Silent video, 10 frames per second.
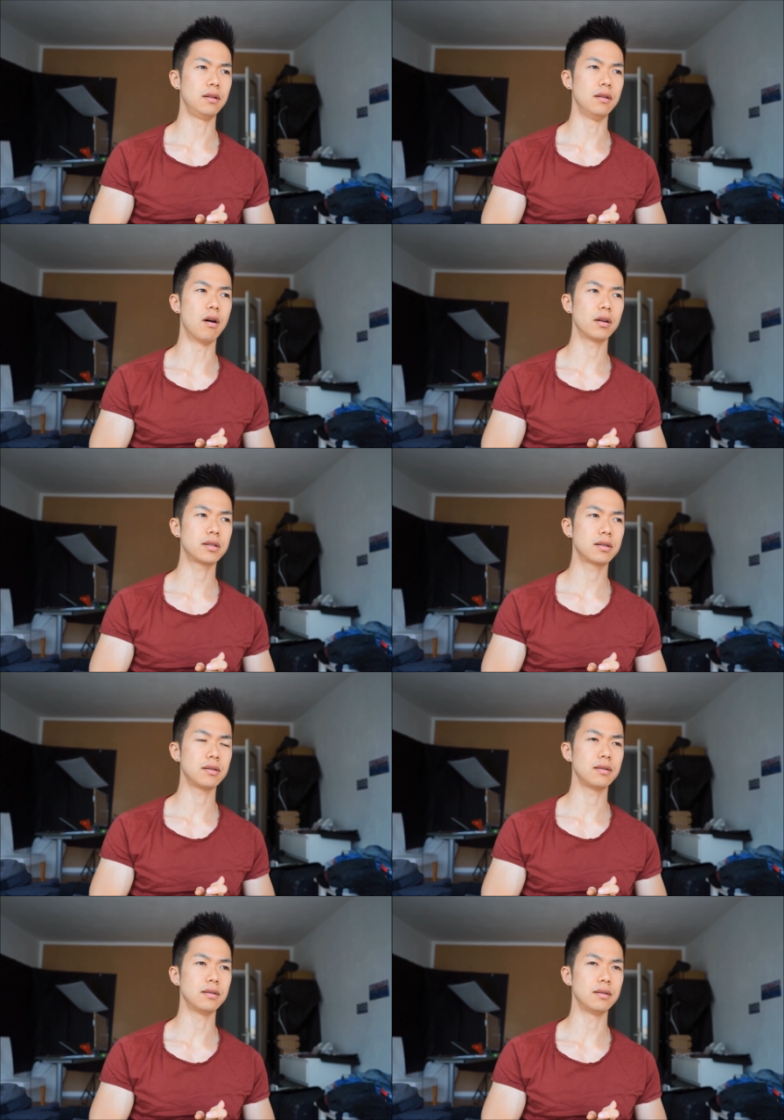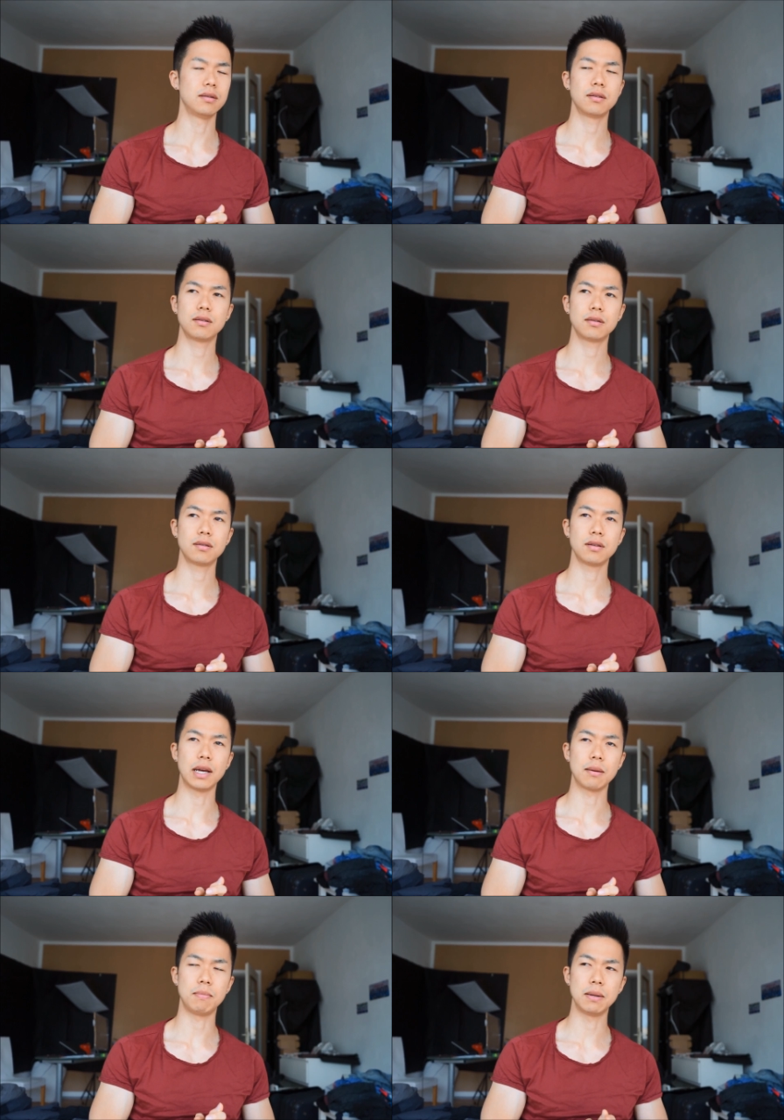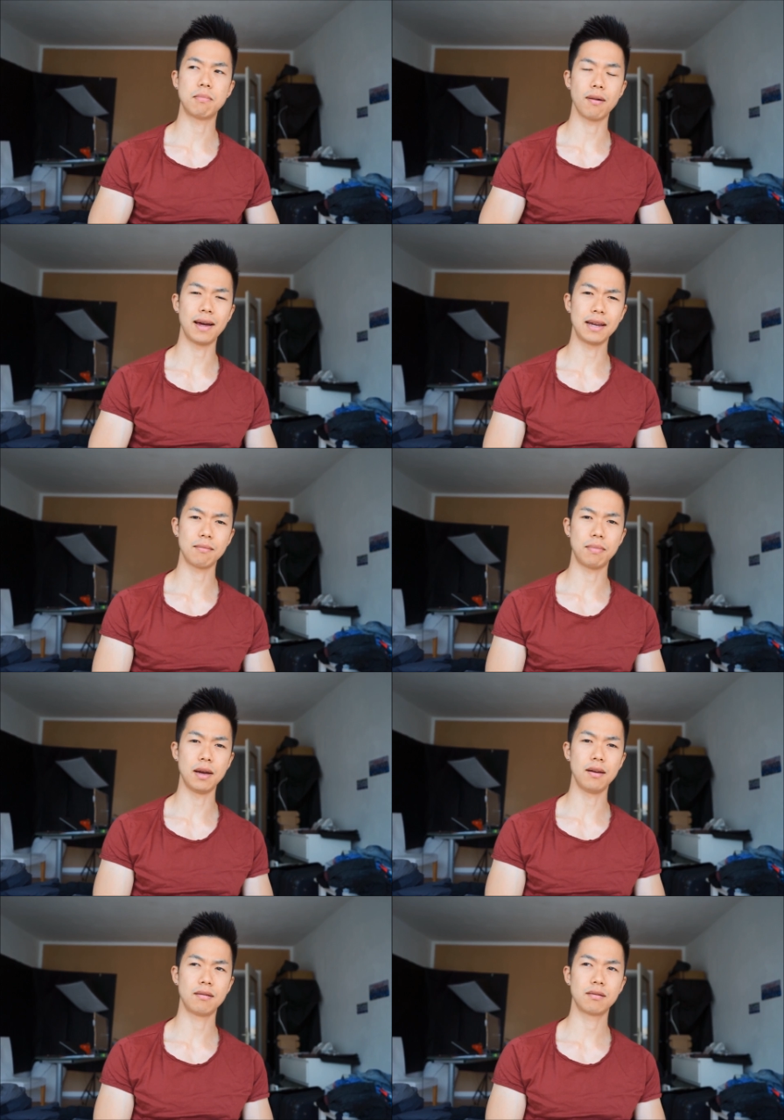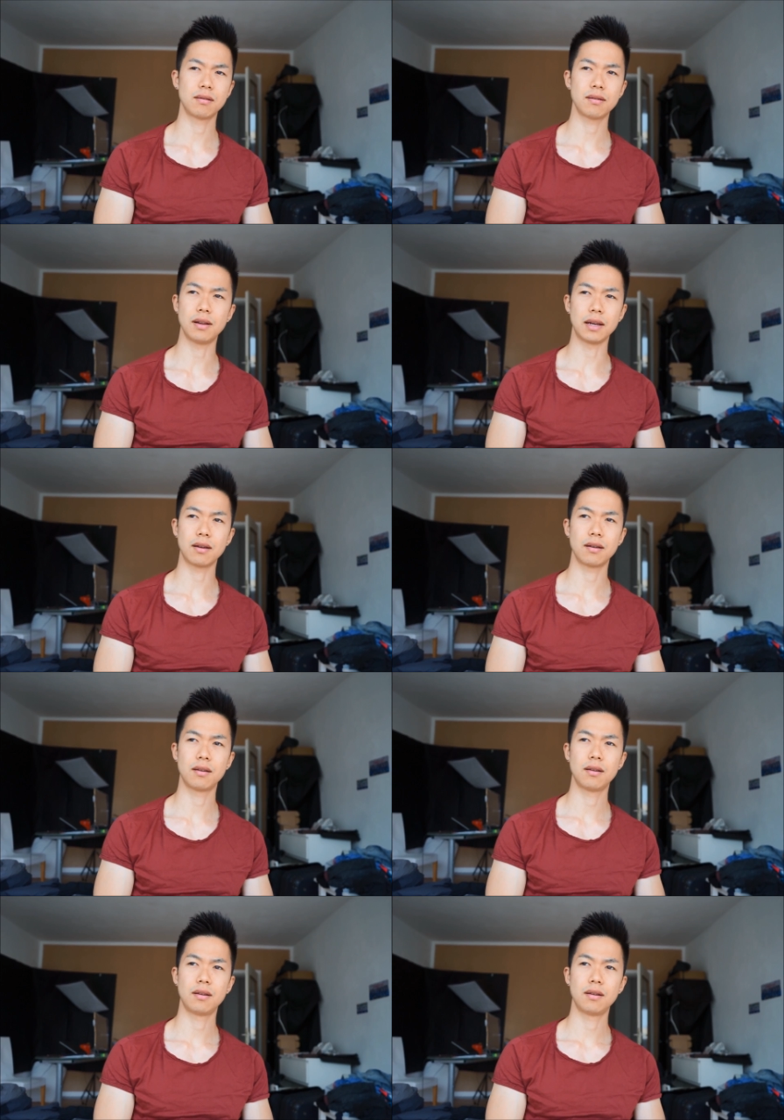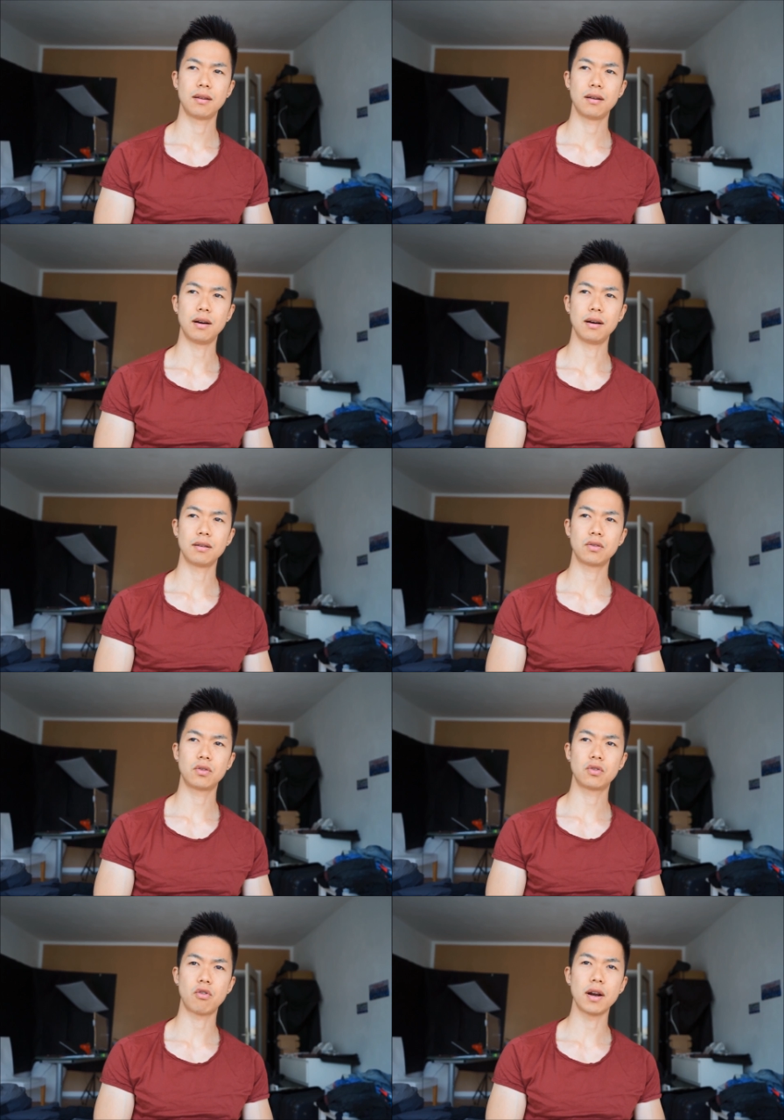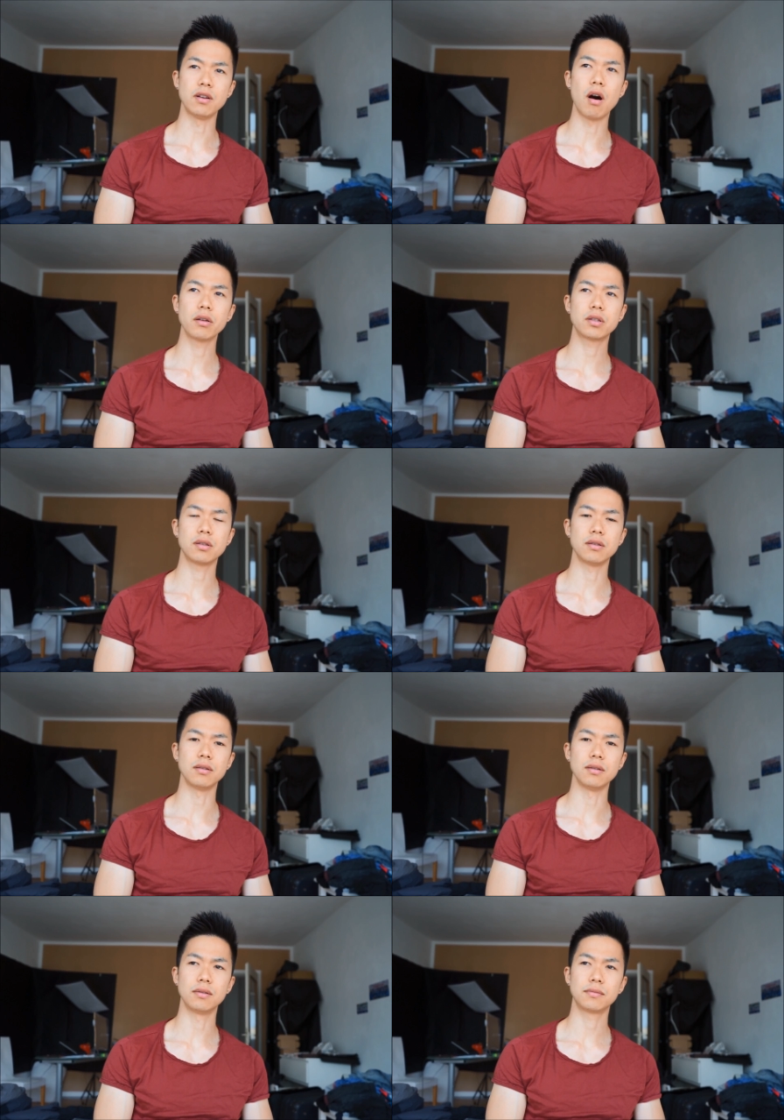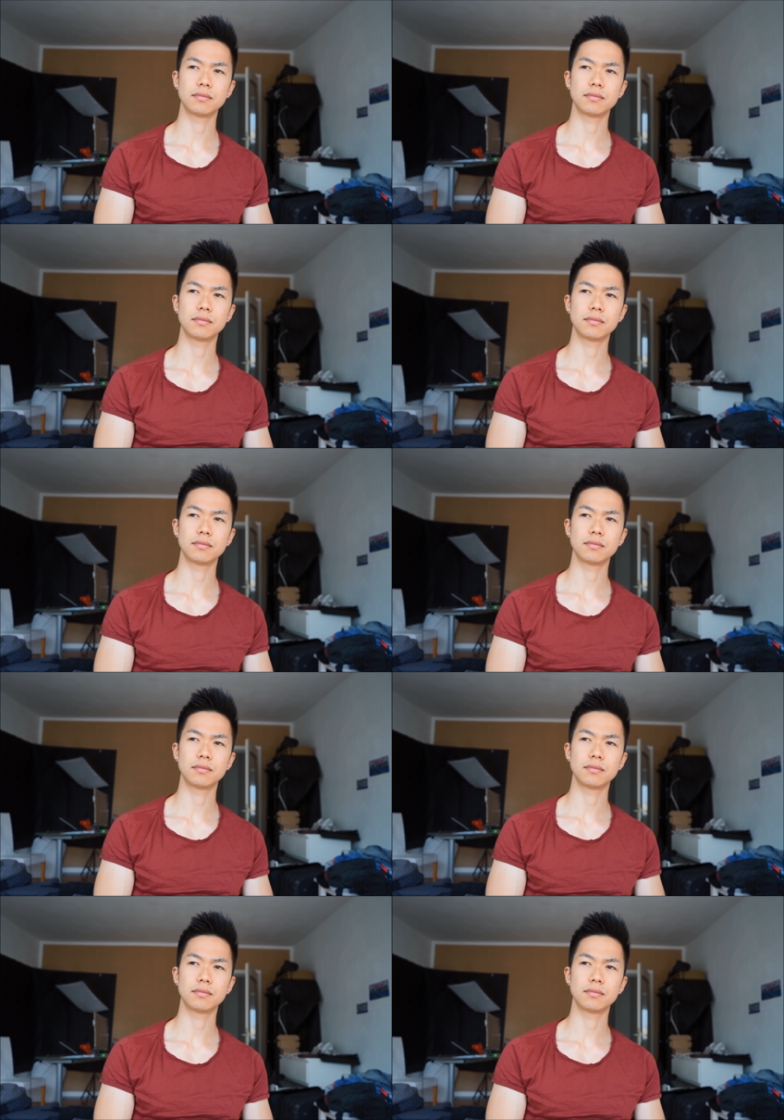not to like being polite but like try not to